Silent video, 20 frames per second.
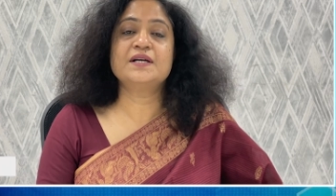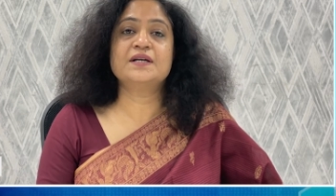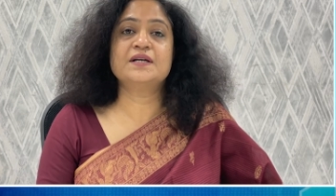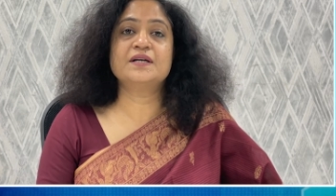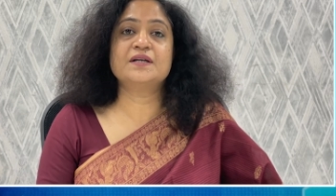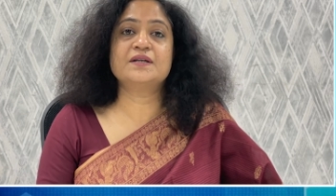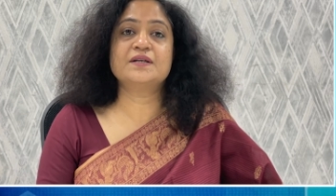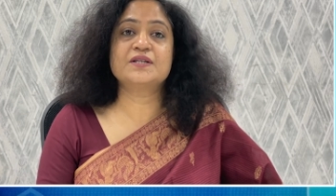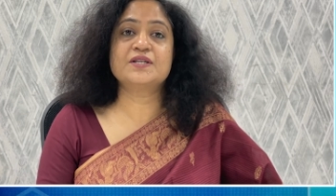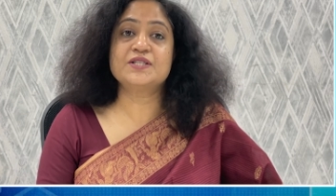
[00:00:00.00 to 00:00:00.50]

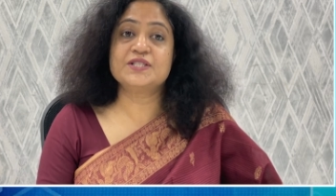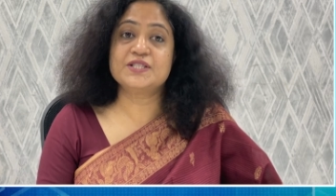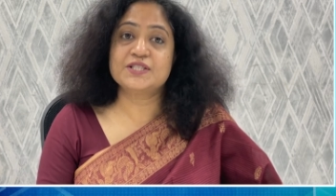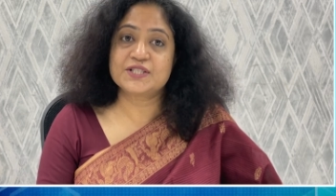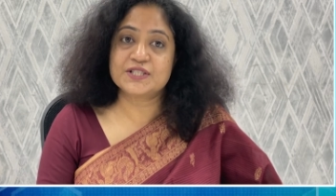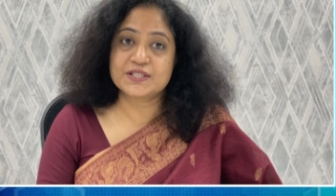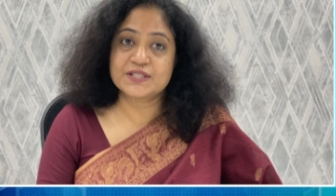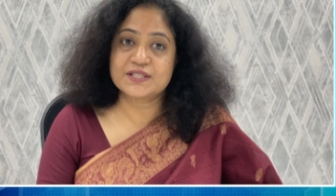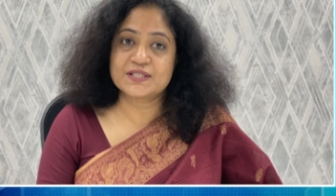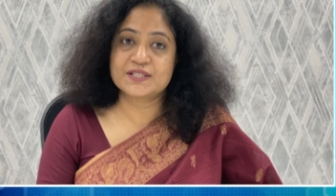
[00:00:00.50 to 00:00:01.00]
uh,
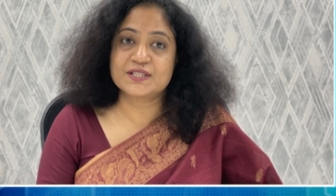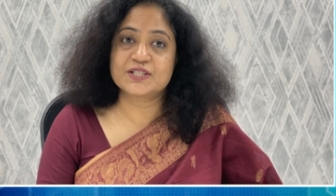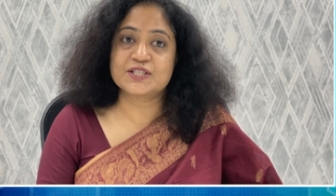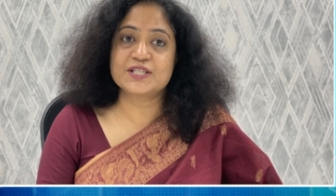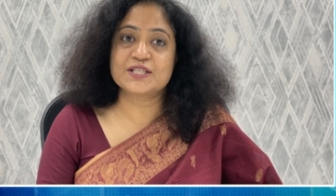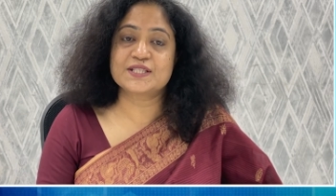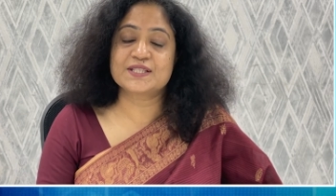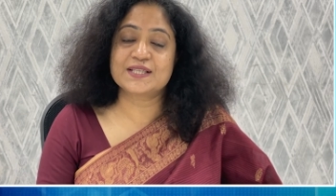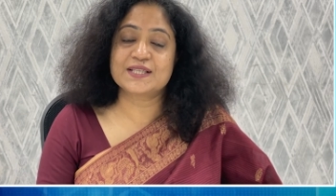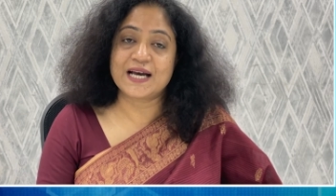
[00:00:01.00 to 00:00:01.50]
conditions such
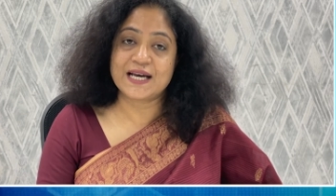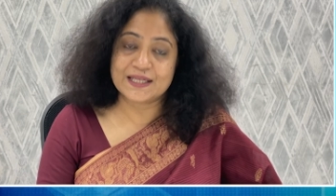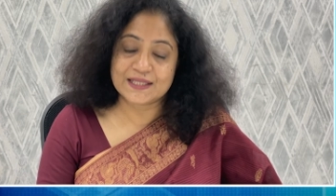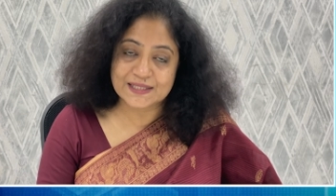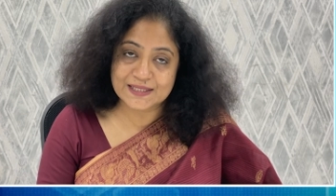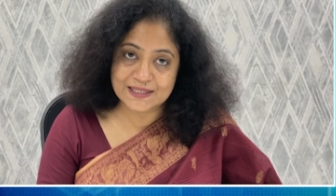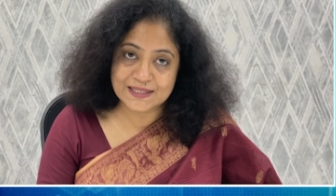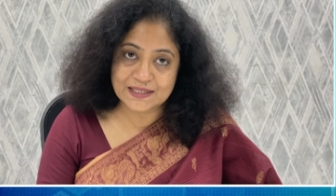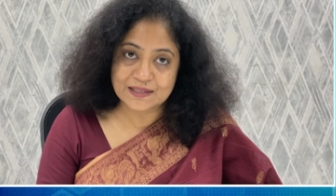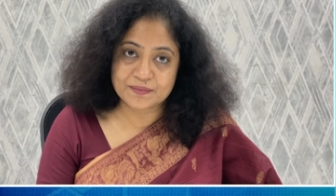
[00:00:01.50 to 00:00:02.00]
as
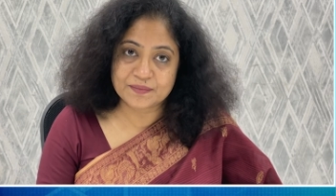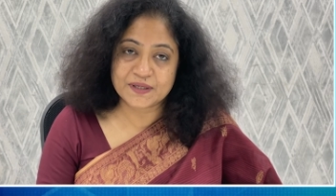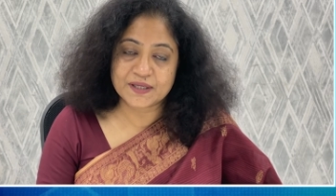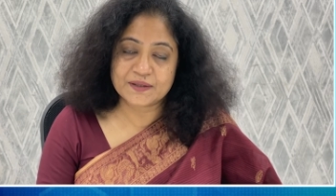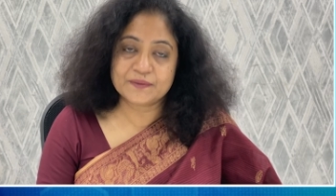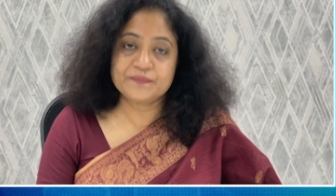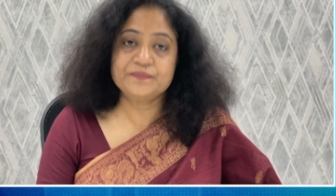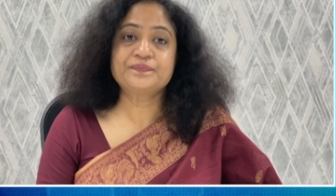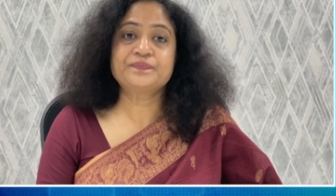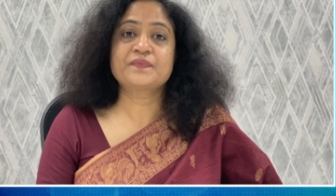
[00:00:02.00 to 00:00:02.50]
thalassemia